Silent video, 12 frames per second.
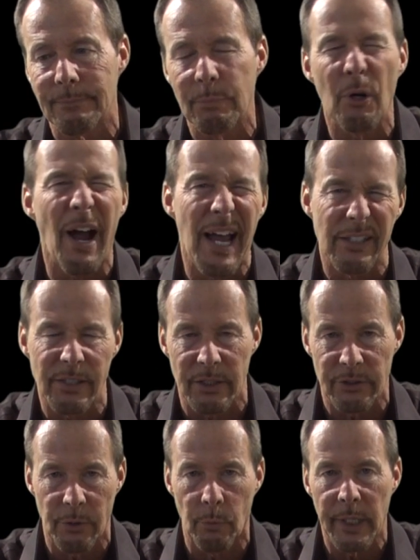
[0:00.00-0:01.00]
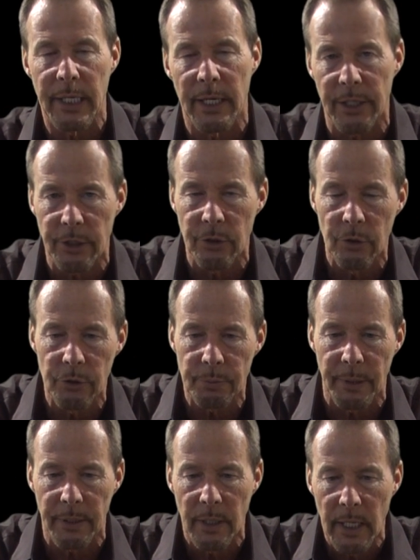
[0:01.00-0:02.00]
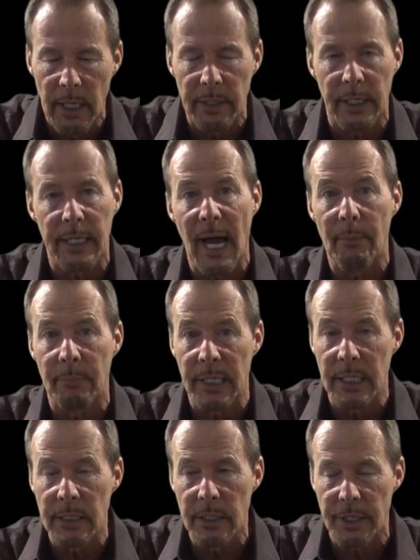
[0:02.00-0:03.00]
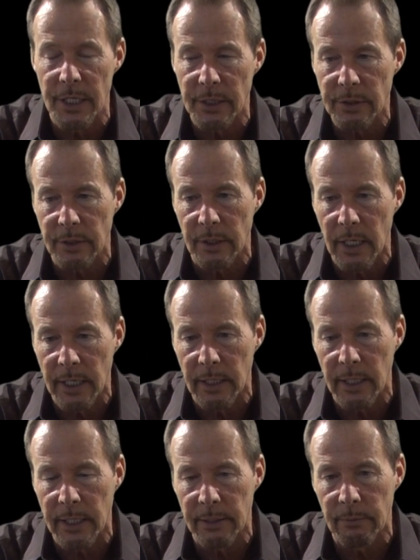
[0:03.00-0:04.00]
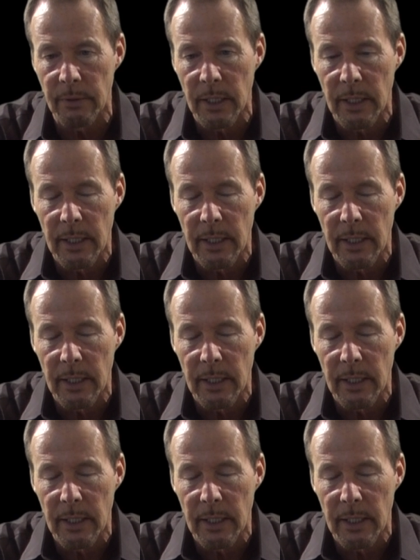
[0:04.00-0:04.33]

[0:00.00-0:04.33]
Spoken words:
process that we kind of use, but that got me into this and